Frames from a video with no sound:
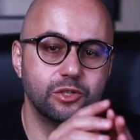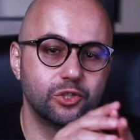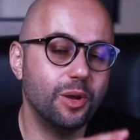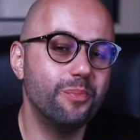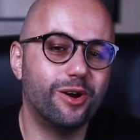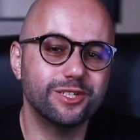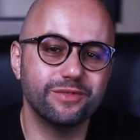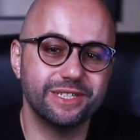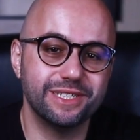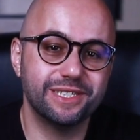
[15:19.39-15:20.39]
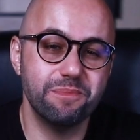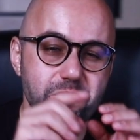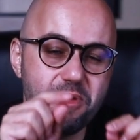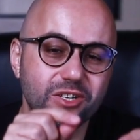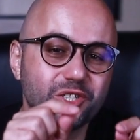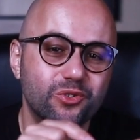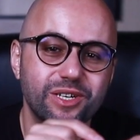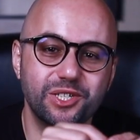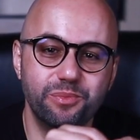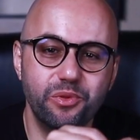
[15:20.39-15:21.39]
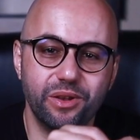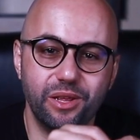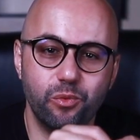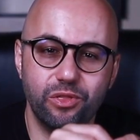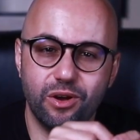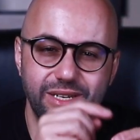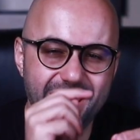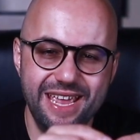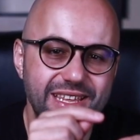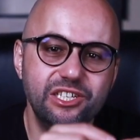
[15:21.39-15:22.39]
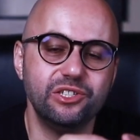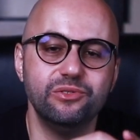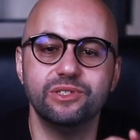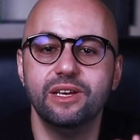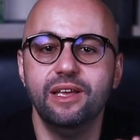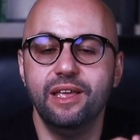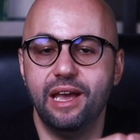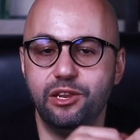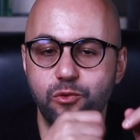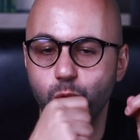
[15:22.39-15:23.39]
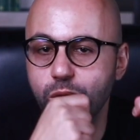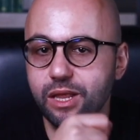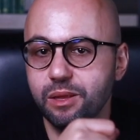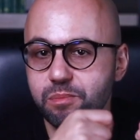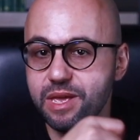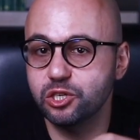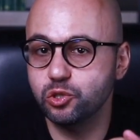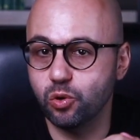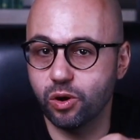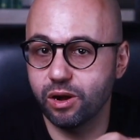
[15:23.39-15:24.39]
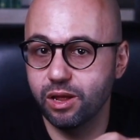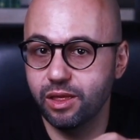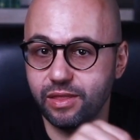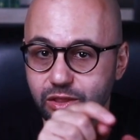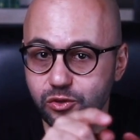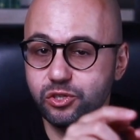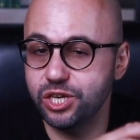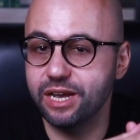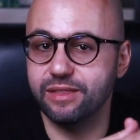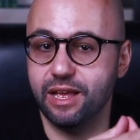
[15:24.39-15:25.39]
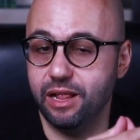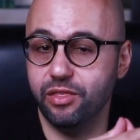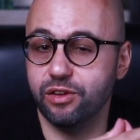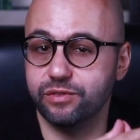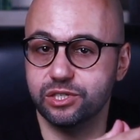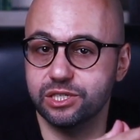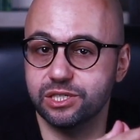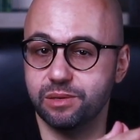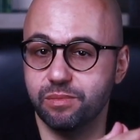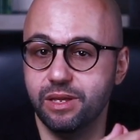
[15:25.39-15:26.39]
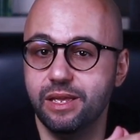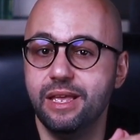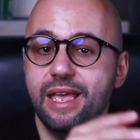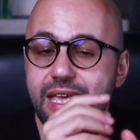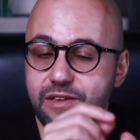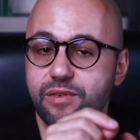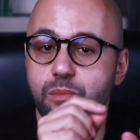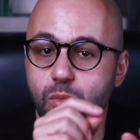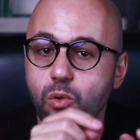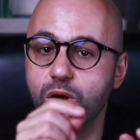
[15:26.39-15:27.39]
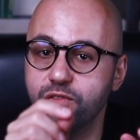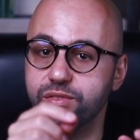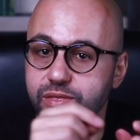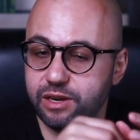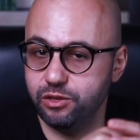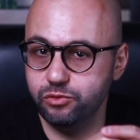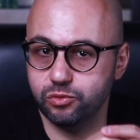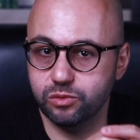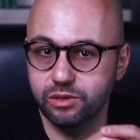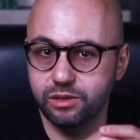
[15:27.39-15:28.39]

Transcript: Some part of the system must run smoothly without any issues, and you will make sure that you check the health of the system even more often than usual.